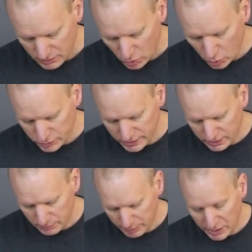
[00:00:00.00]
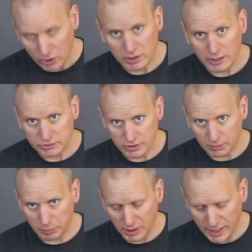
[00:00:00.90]
hold it parallel to
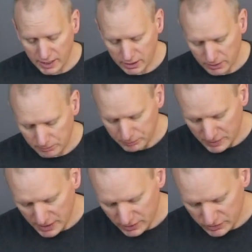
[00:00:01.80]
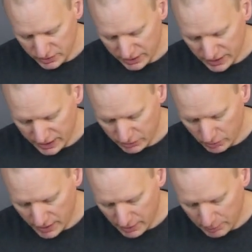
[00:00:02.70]
the blank and to the guide
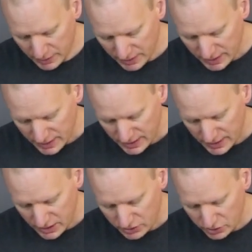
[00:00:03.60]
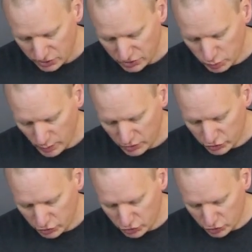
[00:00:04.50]
wrap, and you'll just want
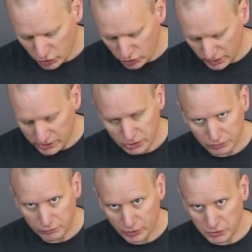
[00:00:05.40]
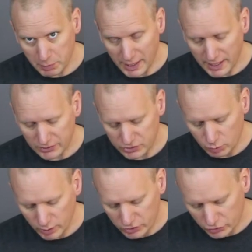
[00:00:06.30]
to, in your first pass, you
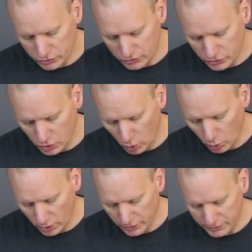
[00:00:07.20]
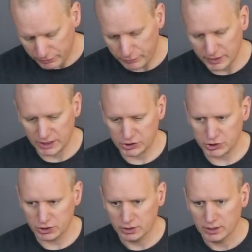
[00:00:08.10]
want to score the
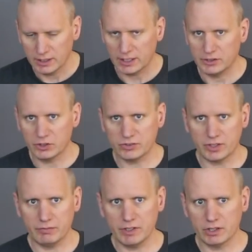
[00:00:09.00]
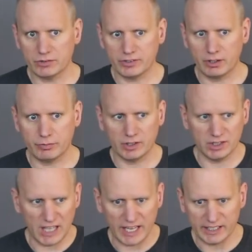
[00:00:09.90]
finish, and you're just giving yourself a
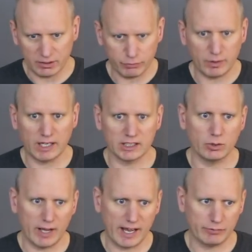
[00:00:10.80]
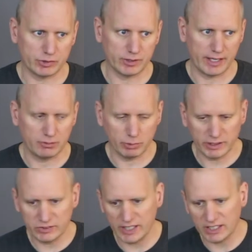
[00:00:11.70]
line to follow after that. And we're
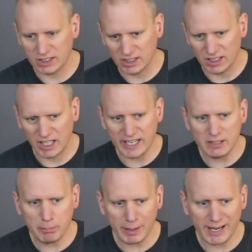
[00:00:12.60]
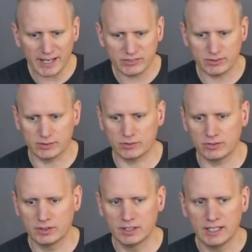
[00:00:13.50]
going to take light
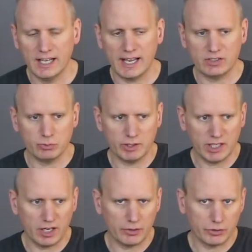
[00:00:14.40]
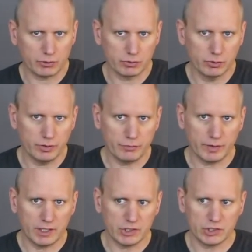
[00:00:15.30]
passes as we cut through the
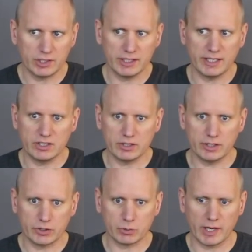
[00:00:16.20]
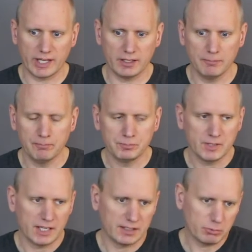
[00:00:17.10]
finish and get to the thread,
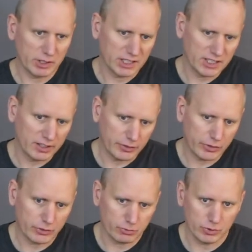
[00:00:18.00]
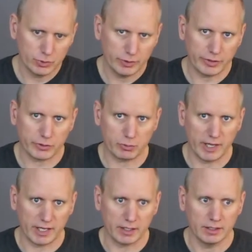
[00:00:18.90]
and then we're going to cut through the
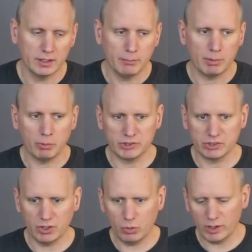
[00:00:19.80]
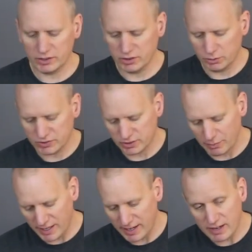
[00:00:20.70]
thread. But what you don't want to do is some
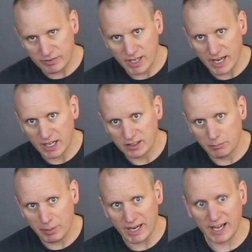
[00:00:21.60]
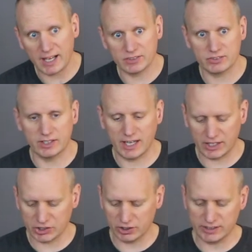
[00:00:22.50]
heavy-handed pass that
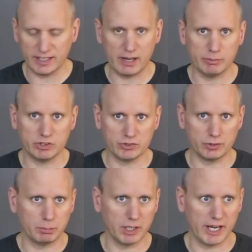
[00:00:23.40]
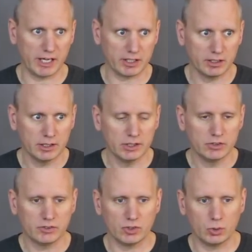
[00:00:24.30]
actually damages the blank.
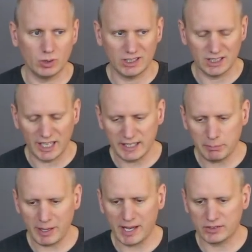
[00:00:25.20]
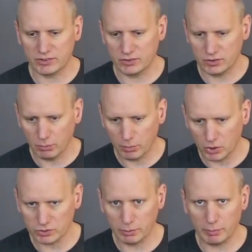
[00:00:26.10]
So light passes,
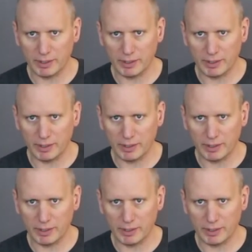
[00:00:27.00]
multiple